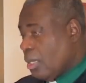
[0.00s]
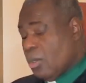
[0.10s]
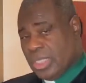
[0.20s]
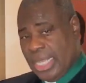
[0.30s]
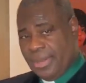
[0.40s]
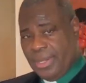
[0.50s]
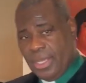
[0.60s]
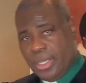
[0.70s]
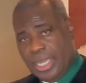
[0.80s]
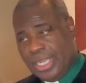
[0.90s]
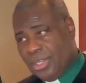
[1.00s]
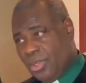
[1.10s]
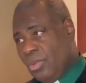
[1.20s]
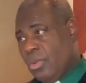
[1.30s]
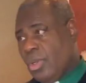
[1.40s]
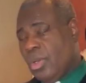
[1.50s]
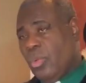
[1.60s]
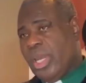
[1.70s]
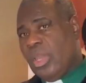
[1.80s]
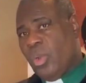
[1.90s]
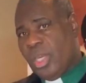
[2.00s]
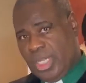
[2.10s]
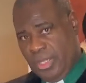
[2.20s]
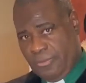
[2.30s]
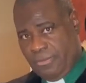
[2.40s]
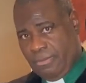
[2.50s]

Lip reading: goes down there and do what he wanted to do.